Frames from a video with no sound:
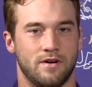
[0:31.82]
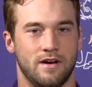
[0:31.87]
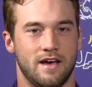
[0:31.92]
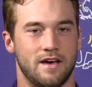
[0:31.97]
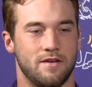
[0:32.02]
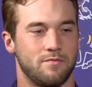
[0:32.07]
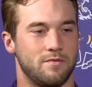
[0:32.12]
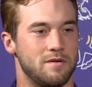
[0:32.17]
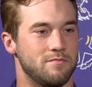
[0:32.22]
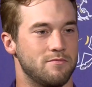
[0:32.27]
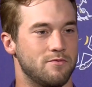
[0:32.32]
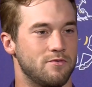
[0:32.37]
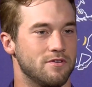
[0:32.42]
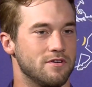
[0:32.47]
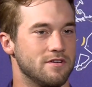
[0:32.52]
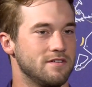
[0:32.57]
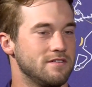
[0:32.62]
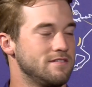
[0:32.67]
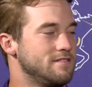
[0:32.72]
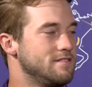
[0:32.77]
had one
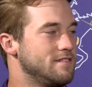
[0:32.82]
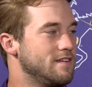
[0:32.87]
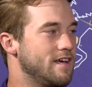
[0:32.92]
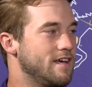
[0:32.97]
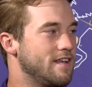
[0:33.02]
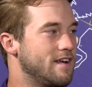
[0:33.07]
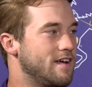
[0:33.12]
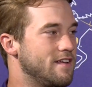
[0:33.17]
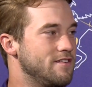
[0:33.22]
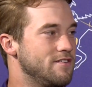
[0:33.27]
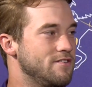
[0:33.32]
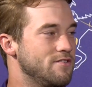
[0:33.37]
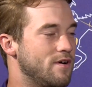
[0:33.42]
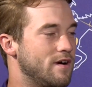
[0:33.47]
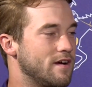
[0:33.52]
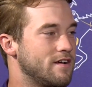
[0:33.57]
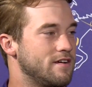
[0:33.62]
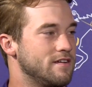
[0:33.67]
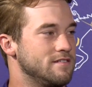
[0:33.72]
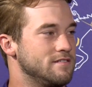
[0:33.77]
more, and I knew I
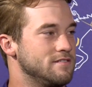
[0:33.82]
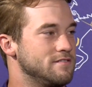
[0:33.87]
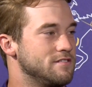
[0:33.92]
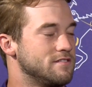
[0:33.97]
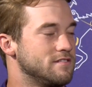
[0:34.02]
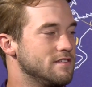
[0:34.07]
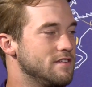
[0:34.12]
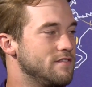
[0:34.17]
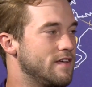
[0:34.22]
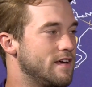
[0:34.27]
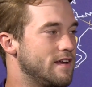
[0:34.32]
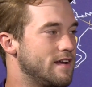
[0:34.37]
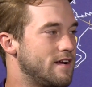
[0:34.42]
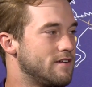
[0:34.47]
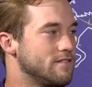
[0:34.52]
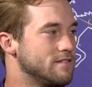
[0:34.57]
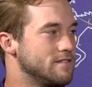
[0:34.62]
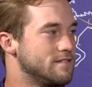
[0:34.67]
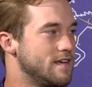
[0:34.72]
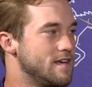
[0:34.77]
couldn't just leave that out
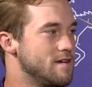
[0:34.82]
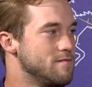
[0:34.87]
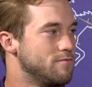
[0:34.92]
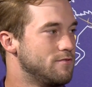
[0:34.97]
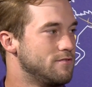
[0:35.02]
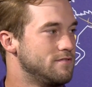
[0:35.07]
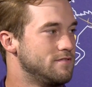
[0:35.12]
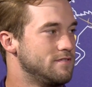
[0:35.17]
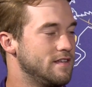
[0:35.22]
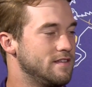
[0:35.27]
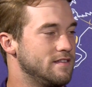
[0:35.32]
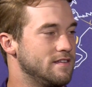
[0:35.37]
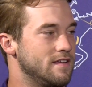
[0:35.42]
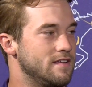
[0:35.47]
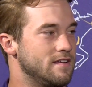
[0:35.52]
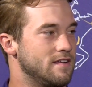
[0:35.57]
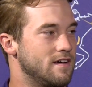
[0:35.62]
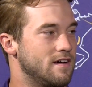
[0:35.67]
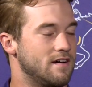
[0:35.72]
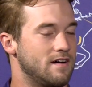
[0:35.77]
on the table. And
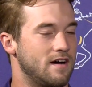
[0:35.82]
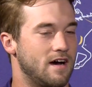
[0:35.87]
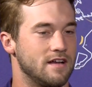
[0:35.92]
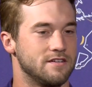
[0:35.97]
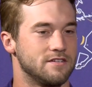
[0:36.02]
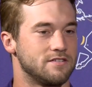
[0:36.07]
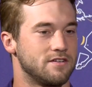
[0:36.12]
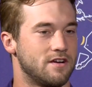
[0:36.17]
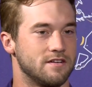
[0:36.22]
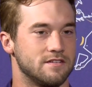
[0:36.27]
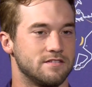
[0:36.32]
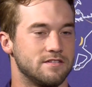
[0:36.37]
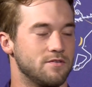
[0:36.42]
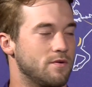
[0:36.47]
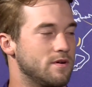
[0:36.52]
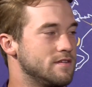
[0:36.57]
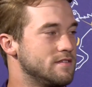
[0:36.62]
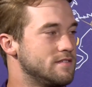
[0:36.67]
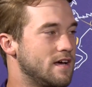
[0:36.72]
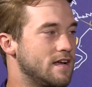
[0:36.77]
then uh, I just honestly
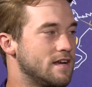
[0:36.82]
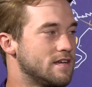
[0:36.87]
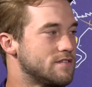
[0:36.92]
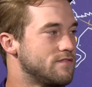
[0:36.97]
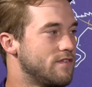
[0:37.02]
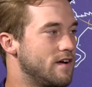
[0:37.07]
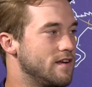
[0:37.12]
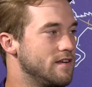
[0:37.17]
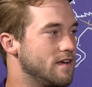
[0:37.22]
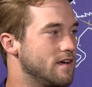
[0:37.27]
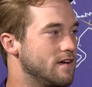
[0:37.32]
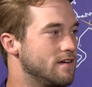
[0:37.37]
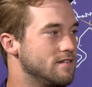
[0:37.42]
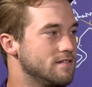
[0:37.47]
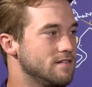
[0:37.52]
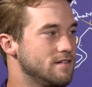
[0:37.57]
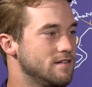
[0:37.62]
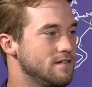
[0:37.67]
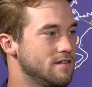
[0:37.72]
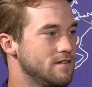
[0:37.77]
wasn't satisfied yet
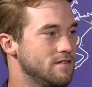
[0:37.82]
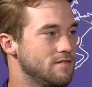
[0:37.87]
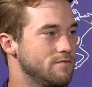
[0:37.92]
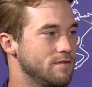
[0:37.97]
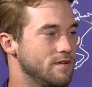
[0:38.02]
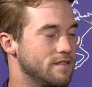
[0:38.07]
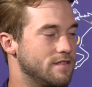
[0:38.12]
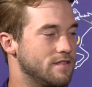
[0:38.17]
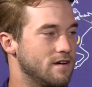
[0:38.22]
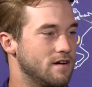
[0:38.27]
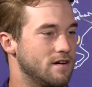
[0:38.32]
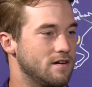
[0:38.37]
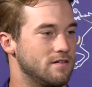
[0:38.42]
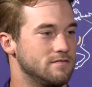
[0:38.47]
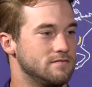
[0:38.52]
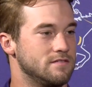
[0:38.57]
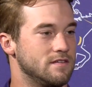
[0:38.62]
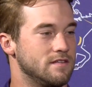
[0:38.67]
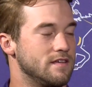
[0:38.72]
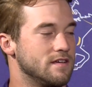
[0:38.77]
with uh,
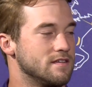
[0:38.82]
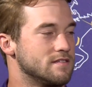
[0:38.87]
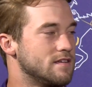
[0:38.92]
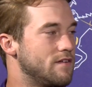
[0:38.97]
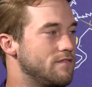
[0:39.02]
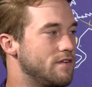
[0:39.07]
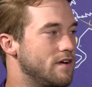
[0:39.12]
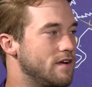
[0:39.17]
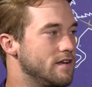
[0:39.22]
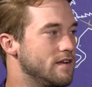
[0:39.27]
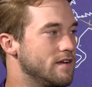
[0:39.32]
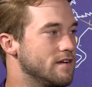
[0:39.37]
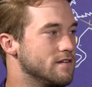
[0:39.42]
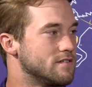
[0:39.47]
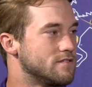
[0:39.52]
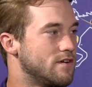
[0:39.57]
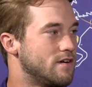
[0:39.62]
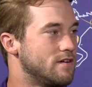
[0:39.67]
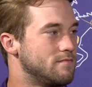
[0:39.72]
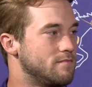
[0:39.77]
the things I've done here,
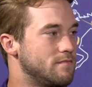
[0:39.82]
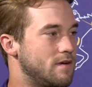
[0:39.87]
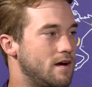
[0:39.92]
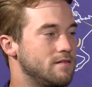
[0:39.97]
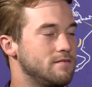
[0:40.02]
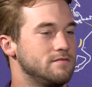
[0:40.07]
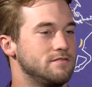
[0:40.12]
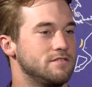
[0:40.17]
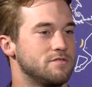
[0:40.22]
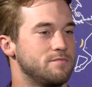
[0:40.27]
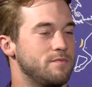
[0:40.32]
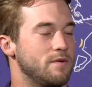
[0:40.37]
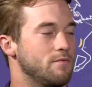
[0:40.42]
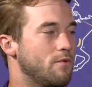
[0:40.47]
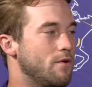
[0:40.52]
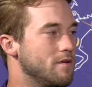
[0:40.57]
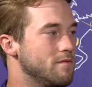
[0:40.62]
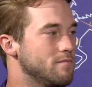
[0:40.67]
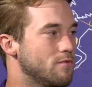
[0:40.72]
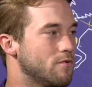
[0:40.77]
so I've, I've just been
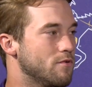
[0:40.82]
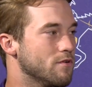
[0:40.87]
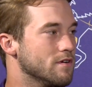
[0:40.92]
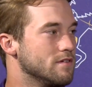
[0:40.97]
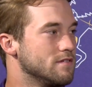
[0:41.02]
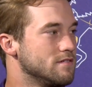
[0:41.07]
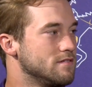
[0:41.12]
wanting more.